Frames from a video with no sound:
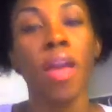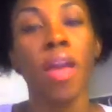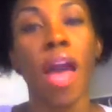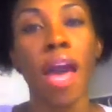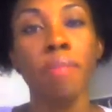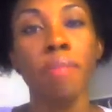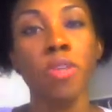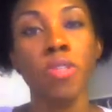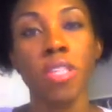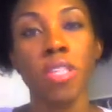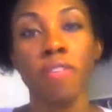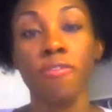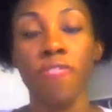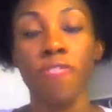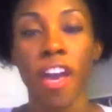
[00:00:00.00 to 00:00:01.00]
I'm using a
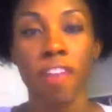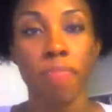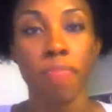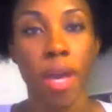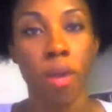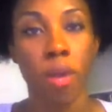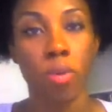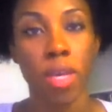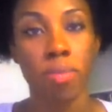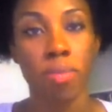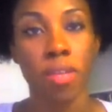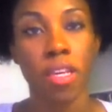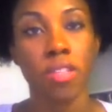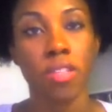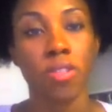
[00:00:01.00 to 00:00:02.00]
five pound weight
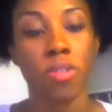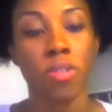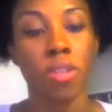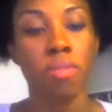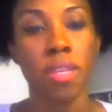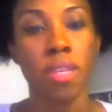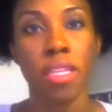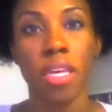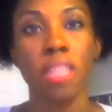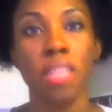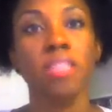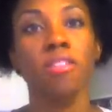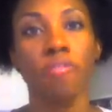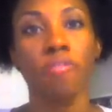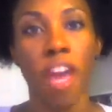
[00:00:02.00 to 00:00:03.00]
plate, so something
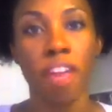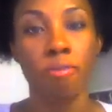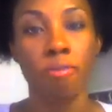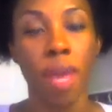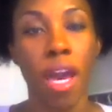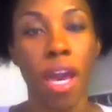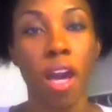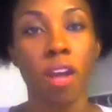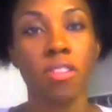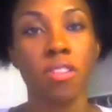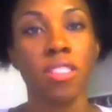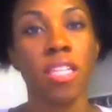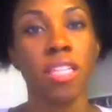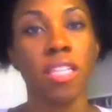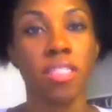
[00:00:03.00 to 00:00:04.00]
that's five
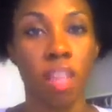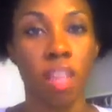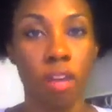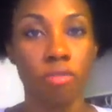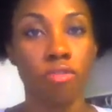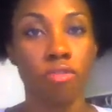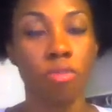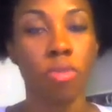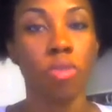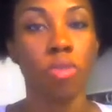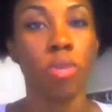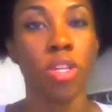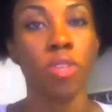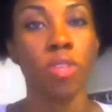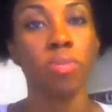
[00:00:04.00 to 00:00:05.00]
pounds and that's comfortable
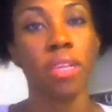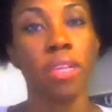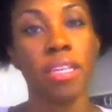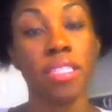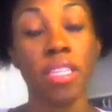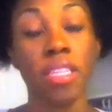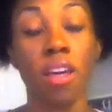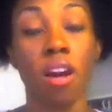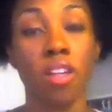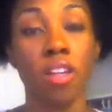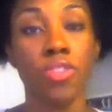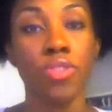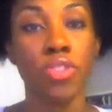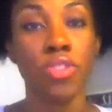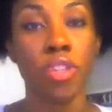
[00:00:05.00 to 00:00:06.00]
when you place it on
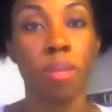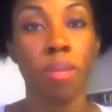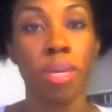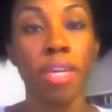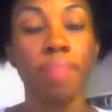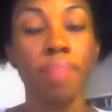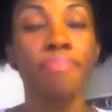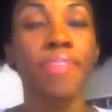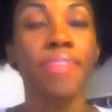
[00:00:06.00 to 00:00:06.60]
your stomach.